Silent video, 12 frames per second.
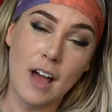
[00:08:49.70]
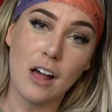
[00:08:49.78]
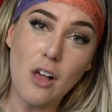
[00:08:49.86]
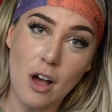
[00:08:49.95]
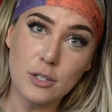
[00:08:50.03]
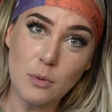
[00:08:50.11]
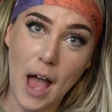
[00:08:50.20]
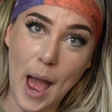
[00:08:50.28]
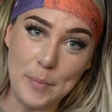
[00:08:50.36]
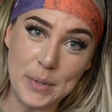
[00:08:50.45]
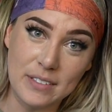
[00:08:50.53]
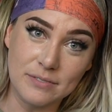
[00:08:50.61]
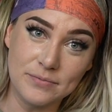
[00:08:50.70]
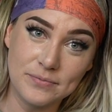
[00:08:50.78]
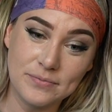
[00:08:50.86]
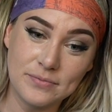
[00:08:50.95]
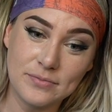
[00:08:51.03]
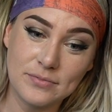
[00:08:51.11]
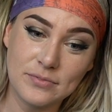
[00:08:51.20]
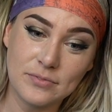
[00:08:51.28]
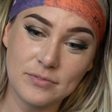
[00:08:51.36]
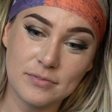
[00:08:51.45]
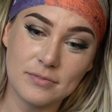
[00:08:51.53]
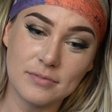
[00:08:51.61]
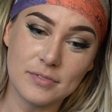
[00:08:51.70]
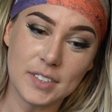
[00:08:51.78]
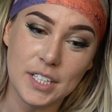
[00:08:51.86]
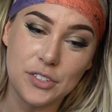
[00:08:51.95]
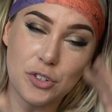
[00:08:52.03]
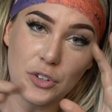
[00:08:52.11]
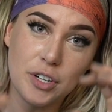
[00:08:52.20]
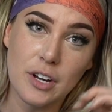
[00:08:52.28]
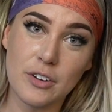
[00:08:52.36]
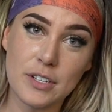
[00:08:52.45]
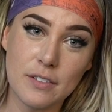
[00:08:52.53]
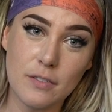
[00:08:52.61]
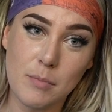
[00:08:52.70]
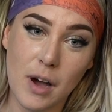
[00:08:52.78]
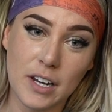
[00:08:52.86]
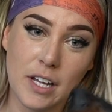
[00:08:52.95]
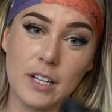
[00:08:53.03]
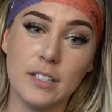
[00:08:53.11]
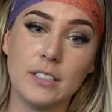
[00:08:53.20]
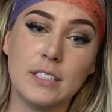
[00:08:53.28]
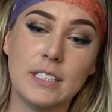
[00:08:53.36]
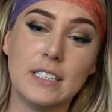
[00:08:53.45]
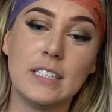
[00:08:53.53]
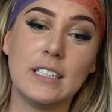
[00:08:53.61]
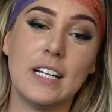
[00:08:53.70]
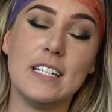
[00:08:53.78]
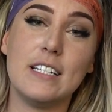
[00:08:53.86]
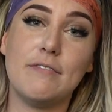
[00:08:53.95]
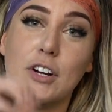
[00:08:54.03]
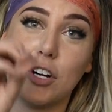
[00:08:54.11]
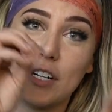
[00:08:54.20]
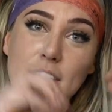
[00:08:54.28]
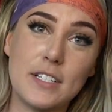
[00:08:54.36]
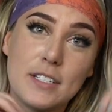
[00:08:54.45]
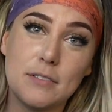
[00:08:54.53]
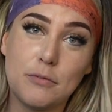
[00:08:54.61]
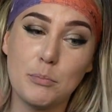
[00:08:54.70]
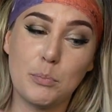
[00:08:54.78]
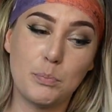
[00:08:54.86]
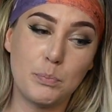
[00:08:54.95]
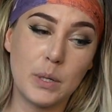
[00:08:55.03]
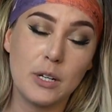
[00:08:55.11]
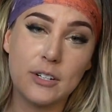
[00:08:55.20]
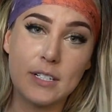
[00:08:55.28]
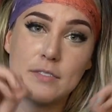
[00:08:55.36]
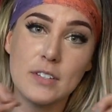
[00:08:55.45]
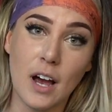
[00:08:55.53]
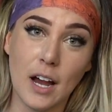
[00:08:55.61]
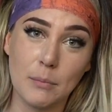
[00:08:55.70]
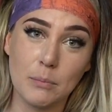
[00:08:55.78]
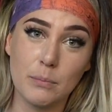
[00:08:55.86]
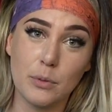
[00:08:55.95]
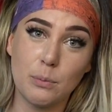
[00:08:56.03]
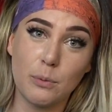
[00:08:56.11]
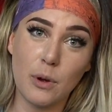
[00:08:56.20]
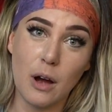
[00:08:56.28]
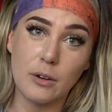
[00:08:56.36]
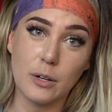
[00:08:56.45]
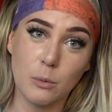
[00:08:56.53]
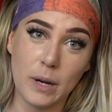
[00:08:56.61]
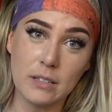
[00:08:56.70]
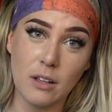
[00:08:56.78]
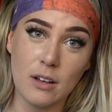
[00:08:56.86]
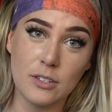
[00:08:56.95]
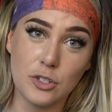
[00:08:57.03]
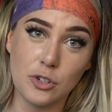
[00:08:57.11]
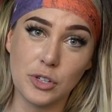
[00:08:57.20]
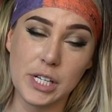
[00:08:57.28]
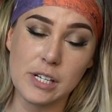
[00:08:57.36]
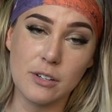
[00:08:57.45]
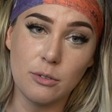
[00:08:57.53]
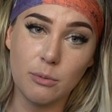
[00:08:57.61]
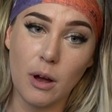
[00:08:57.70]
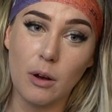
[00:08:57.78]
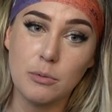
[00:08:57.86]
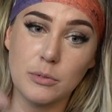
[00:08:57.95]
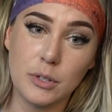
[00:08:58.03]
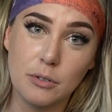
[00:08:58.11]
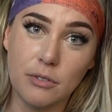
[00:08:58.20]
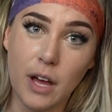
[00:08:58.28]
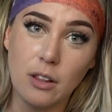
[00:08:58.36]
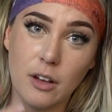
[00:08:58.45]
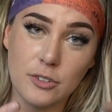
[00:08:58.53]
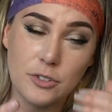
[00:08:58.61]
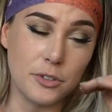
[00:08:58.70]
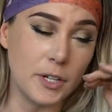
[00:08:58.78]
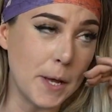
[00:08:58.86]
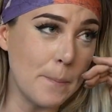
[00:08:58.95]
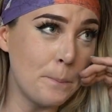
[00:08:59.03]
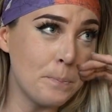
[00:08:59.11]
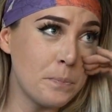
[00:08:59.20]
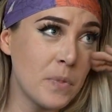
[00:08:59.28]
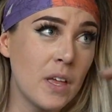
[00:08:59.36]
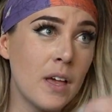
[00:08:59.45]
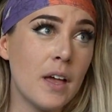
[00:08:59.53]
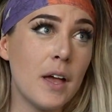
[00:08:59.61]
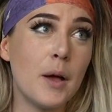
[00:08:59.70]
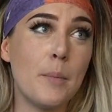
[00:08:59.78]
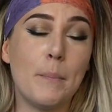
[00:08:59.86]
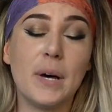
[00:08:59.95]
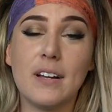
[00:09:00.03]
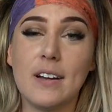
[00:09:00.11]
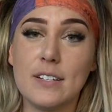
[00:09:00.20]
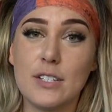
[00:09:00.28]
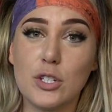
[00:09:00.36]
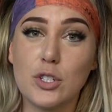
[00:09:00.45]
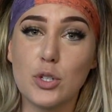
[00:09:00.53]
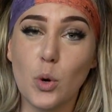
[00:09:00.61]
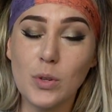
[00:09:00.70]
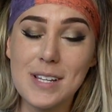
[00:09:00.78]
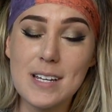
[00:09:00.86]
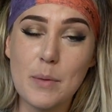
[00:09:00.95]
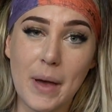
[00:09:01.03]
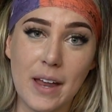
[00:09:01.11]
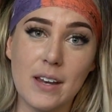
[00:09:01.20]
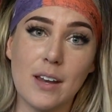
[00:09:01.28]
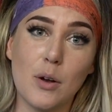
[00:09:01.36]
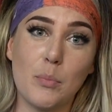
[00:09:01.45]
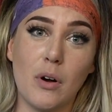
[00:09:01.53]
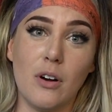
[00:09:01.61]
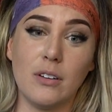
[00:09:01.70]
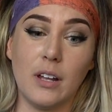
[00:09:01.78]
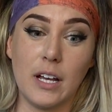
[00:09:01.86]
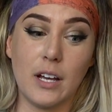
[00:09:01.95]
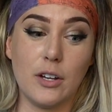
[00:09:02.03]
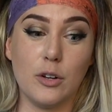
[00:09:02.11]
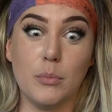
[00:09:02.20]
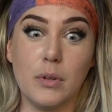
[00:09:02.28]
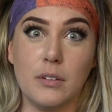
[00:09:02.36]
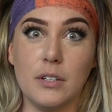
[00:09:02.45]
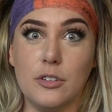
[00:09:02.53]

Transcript: Fat loss will happen in certain areas of the body at various periods of time throughout your weight loss journey, throughout your fat loss journey. But it is solely dependent upon like your build